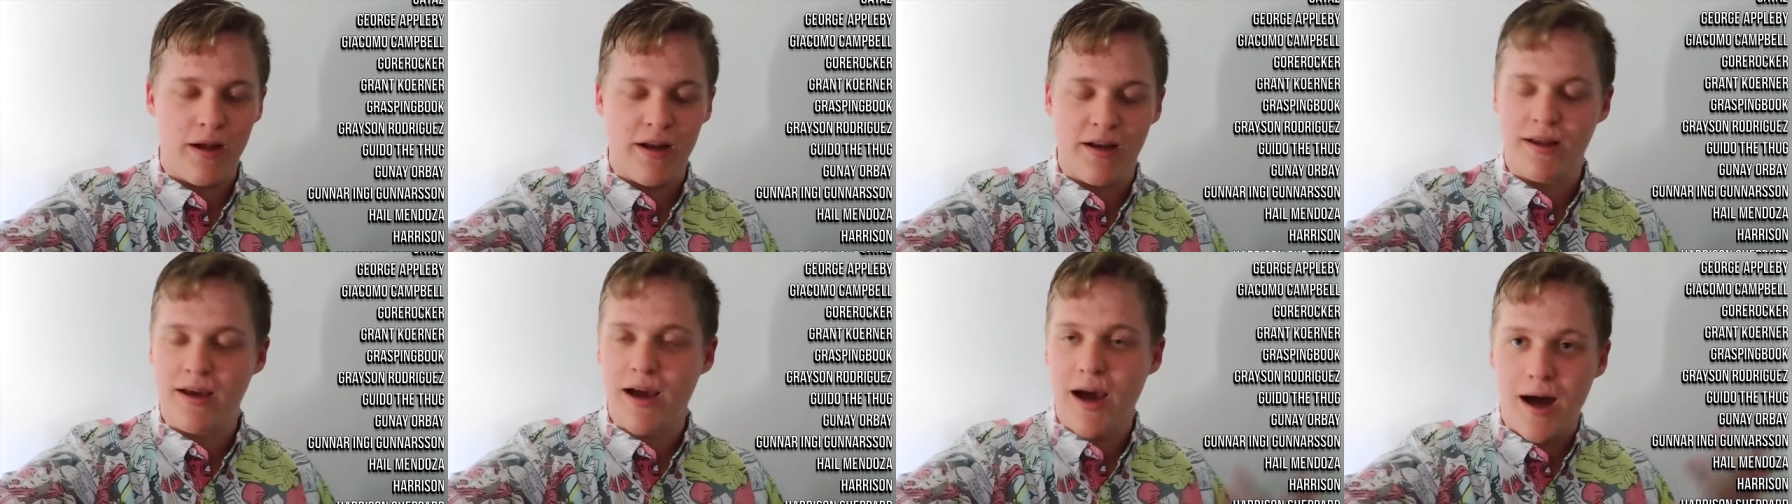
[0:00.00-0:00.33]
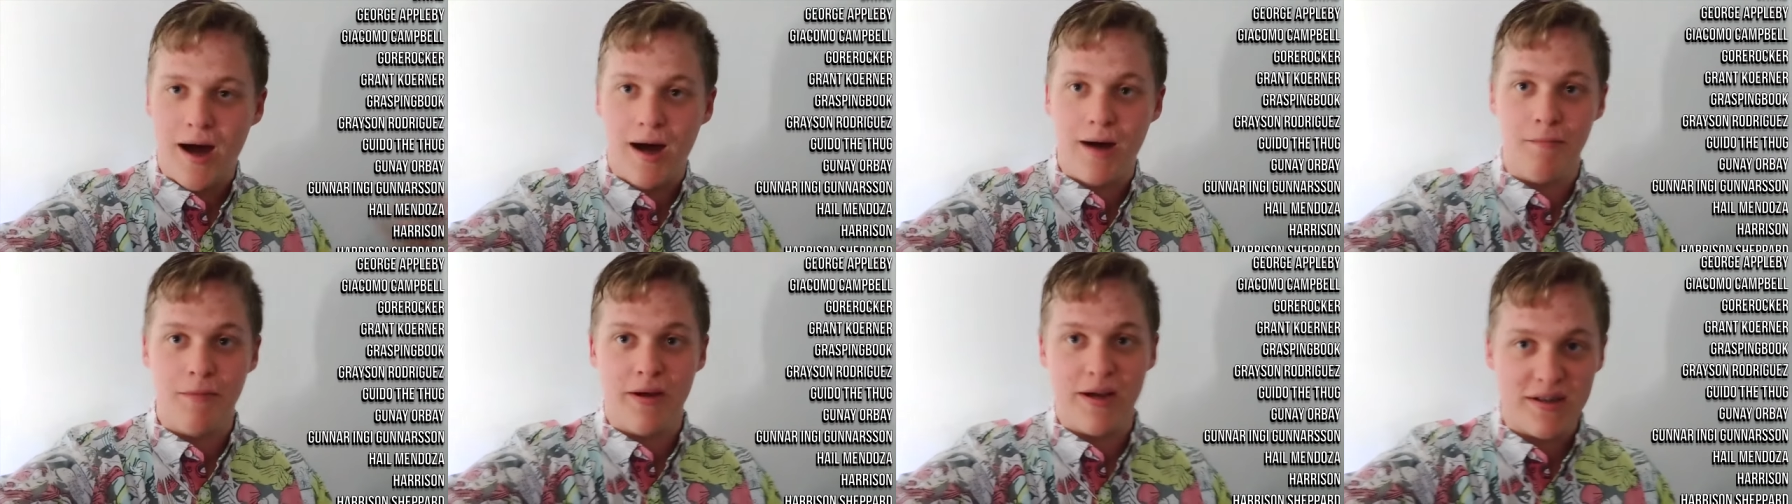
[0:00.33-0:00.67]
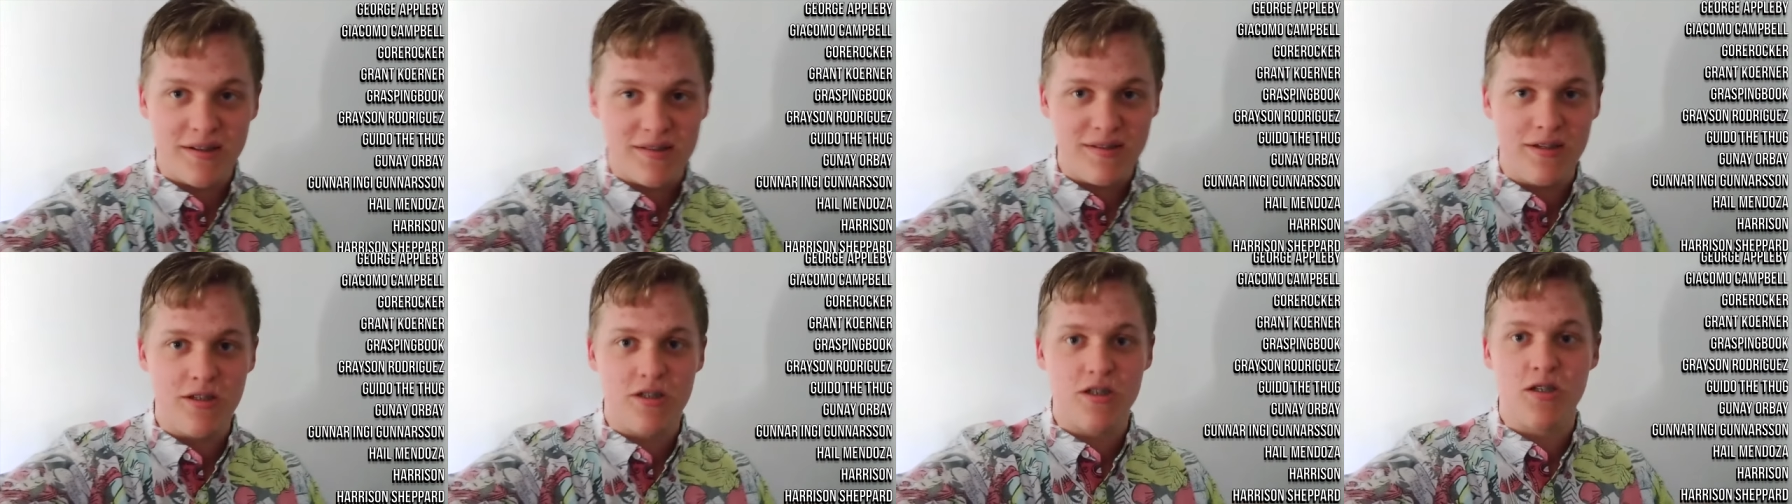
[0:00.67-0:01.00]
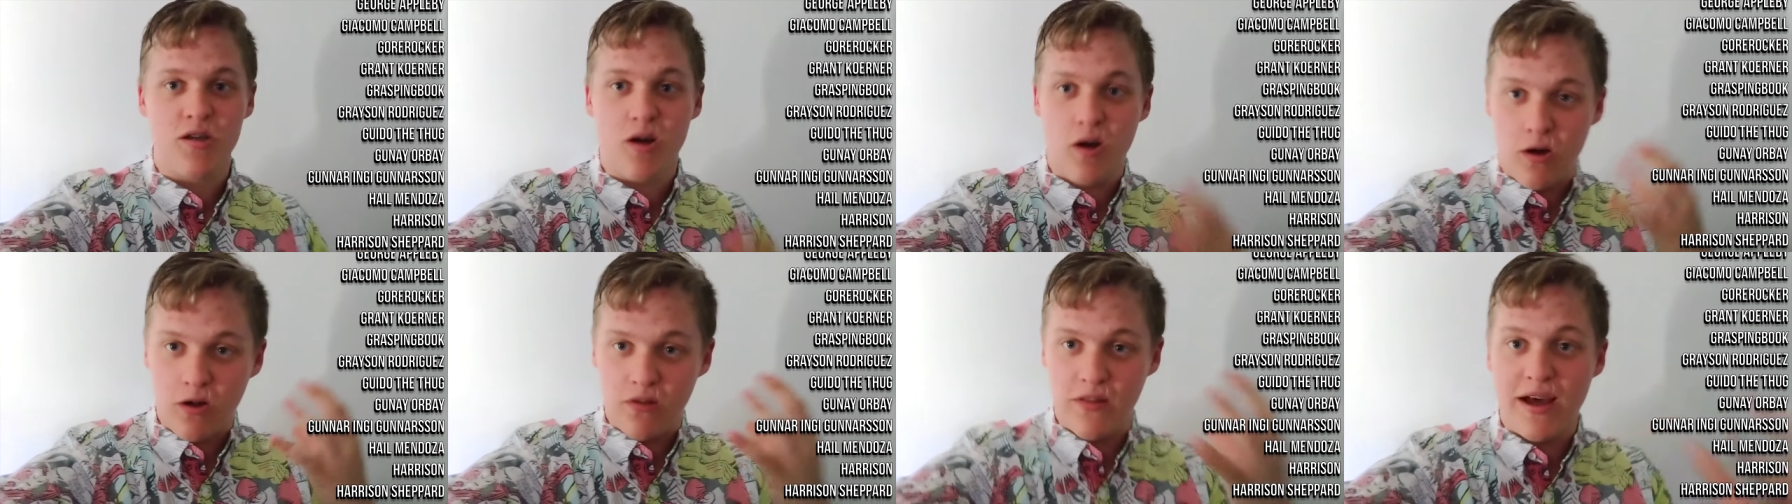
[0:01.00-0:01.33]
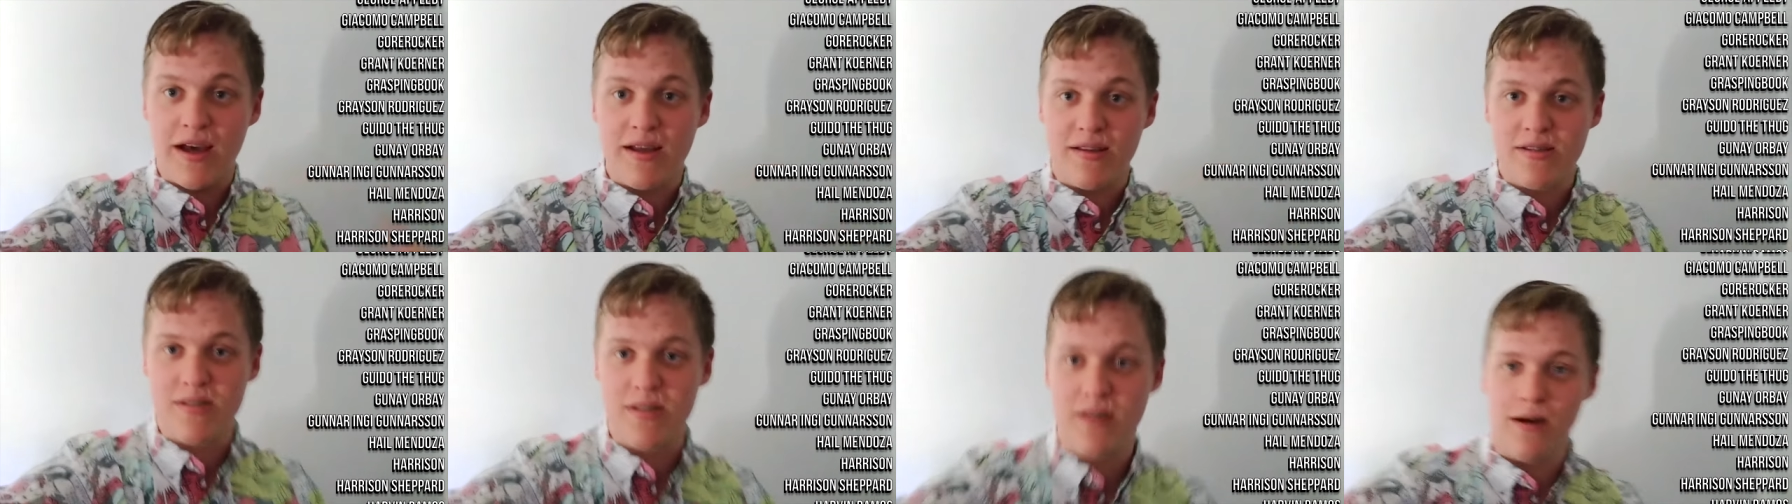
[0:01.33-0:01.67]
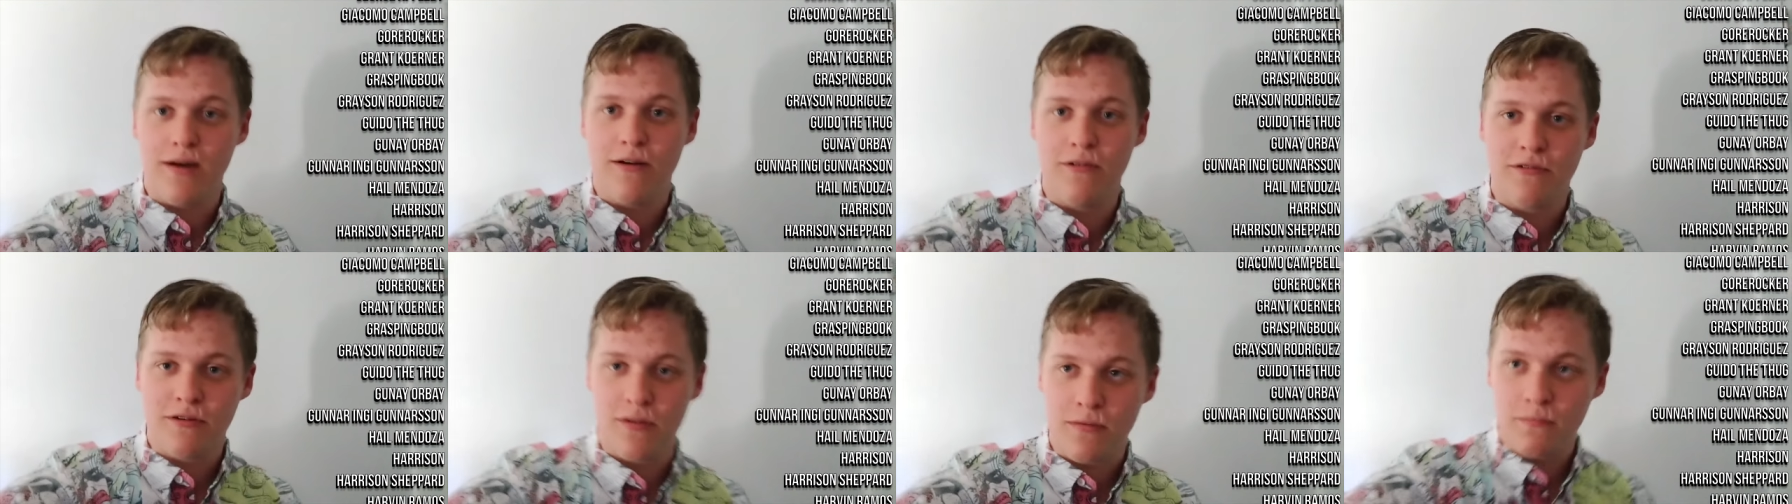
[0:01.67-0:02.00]
and comics and just all that
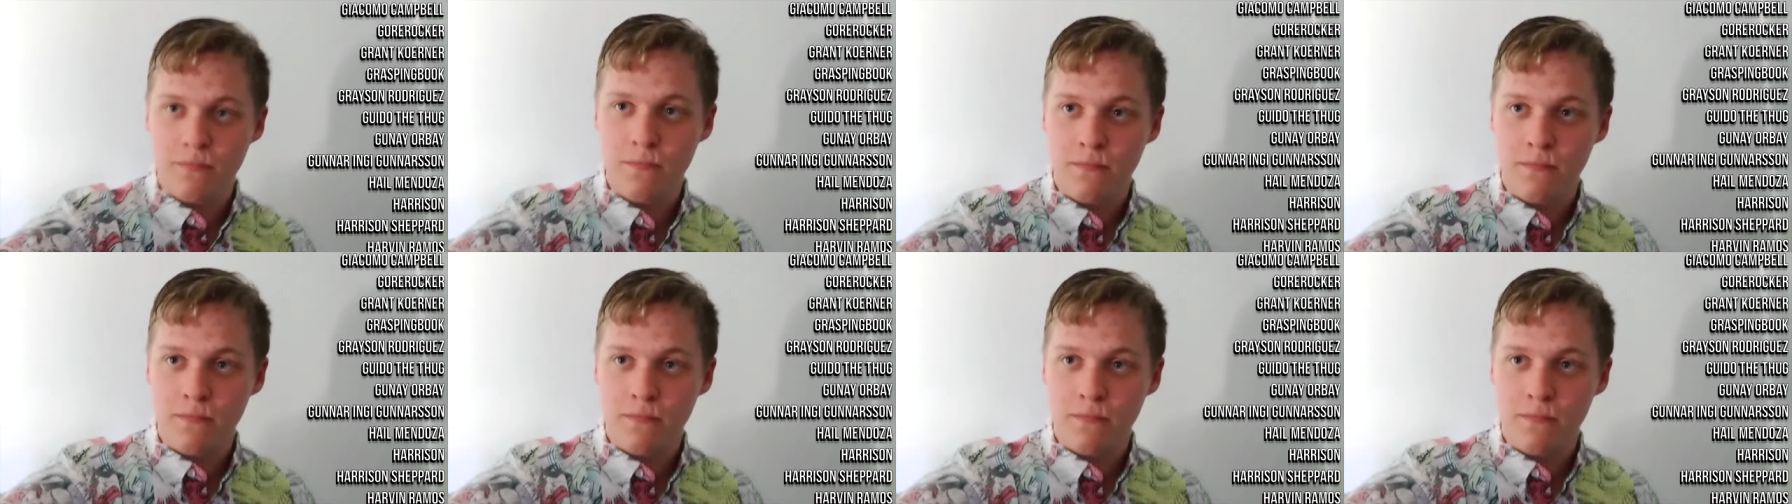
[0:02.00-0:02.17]
stuff.